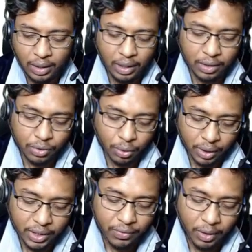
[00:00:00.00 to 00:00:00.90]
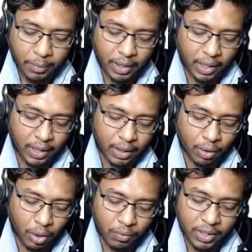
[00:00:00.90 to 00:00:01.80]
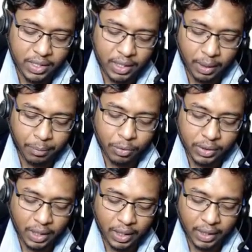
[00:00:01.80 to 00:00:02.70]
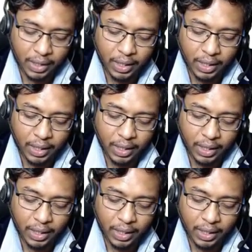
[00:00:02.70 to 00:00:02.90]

So this will be the height. Always in obtuse angle triangle,